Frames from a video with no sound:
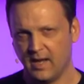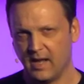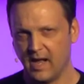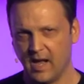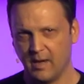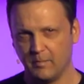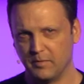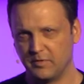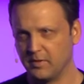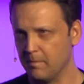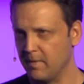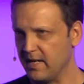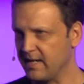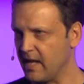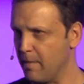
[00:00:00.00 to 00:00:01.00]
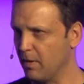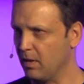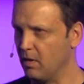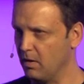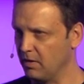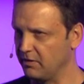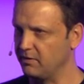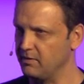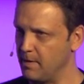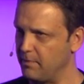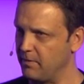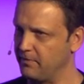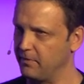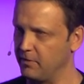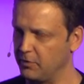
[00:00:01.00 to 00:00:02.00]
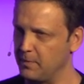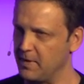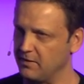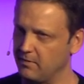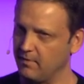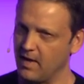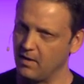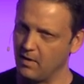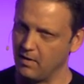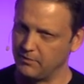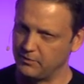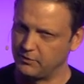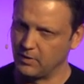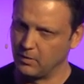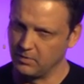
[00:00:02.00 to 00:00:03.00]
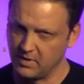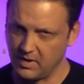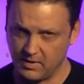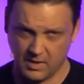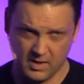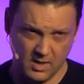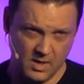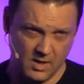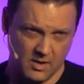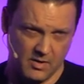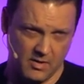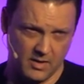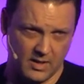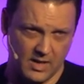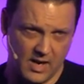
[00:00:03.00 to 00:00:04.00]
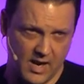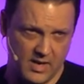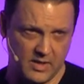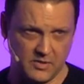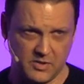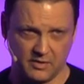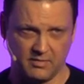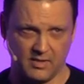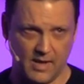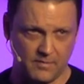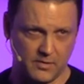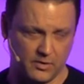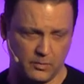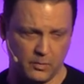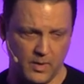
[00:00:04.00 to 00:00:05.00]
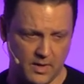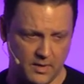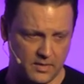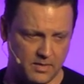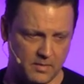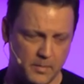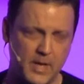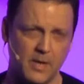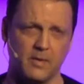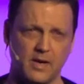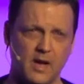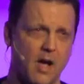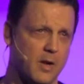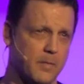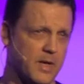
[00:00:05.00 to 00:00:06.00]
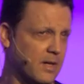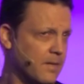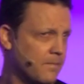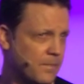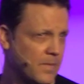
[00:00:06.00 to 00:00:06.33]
Um, somebody came along, snipped the first piece of that off, sold it online, and just left us with peer economy.